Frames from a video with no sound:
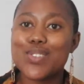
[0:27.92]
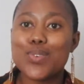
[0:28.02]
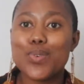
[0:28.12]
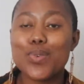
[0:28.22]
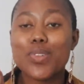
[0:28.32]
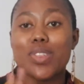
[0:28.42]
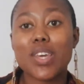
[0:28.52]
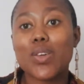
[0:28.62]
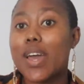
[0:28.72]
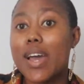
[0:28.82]
So
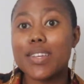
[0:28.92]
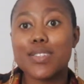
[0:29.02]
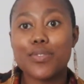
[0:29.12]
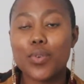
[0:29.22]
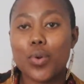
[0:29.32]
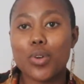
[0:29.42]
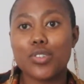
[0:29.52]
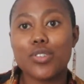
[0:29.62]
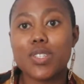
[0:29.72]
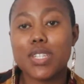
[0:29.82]
thank you guys for
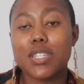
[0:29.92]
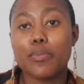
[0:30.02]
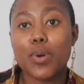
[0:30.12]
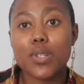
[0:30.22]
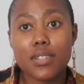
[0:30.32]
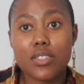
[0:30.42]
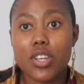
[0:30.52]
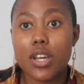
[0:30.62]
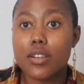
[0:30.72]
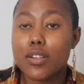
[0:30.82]
continuously supporting the
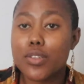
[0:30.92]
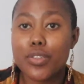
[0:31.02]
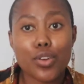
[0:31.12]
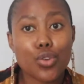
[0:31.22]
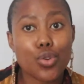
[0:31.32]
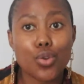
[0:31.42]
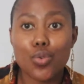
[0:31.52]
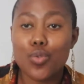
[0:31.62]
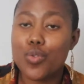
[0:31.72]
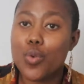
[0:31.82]
channel. Thank
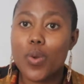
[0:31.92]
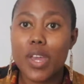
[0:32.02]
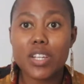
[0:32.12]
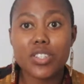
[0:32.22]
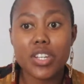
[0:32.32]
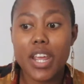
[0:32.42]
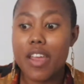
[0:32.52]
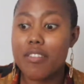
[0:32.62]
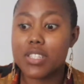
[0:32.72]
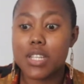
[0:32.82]
you for each and
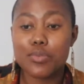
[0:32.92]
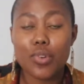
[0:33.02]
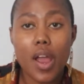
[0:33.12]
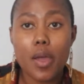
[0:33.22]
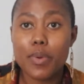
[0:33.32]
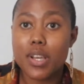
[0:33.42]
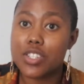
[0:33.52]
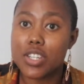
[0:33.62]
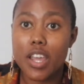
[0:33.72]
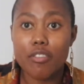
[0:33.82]
every subscriber,
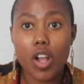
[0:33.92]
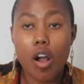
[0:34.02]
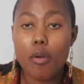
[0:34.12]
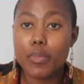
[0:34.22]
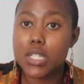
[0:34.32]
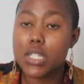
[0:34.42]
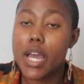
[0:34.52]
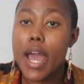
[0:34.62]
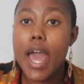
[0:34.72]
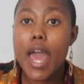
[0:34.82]
each and every comment,
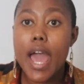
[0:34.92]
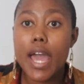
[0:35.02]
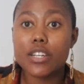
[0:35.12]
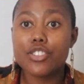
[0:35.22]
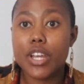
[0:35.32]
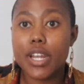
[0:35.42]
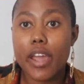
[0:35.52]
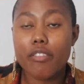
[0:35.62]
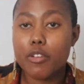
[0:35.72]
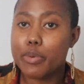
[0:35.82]
each and
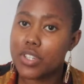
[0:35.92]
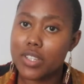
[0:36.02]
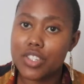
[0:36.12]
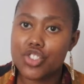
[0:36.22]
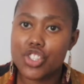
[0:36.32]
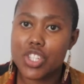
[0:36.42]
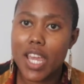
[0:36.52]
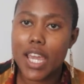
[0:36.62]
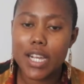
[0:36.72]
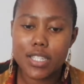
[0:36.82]
every person that's just
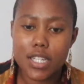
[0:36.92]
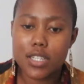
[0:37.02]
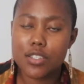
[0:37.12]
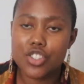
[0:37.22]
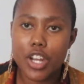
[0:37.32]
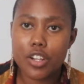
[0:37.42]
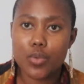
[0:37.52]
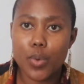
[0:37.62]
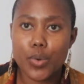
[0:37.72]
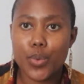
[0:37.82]
engaging in the
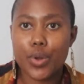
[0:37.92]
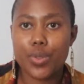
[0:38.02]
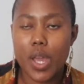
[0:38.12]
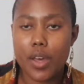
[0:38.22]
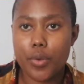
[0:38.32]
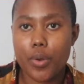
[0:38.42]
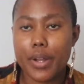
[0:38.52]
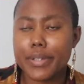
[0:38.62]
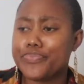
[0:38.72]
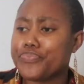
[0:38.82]
channel in one way or the other,
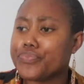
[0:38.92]
right?